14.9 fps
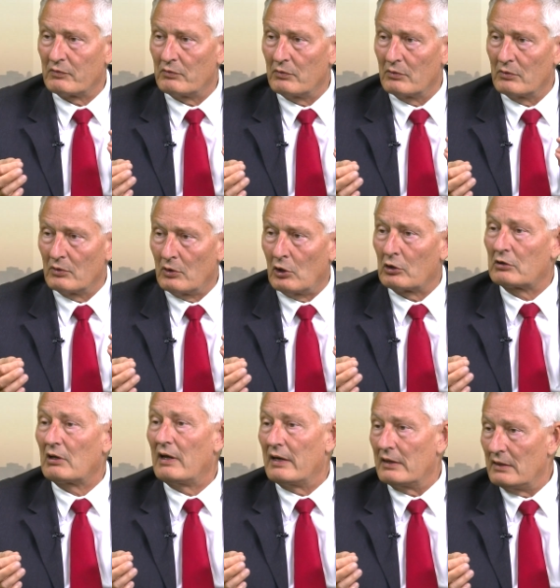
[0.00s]
a
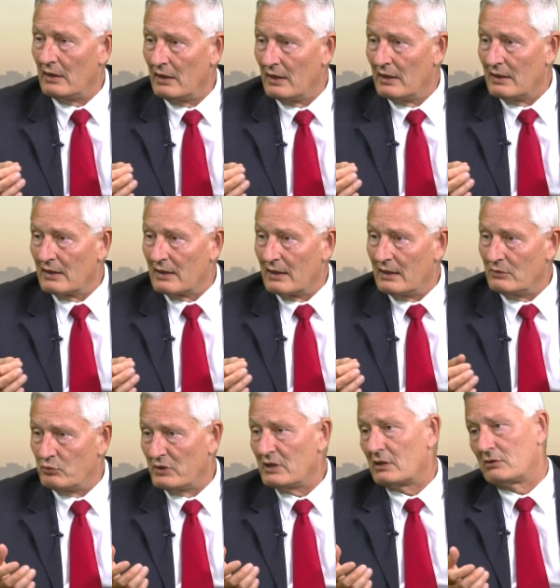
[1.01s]
hotline,
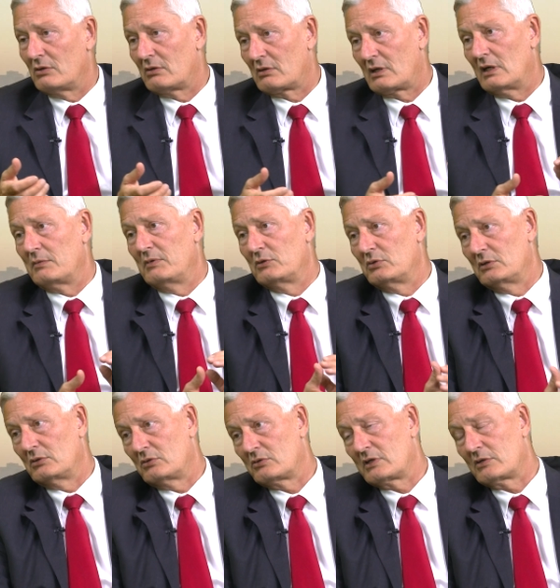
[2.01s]
and we are the hotline between
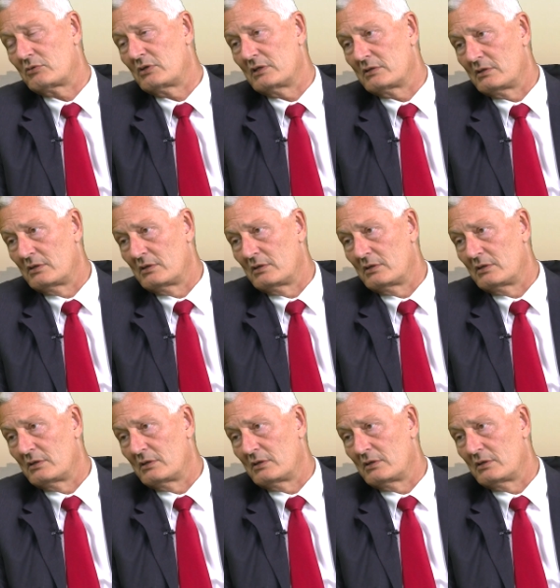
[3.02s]
the two countries.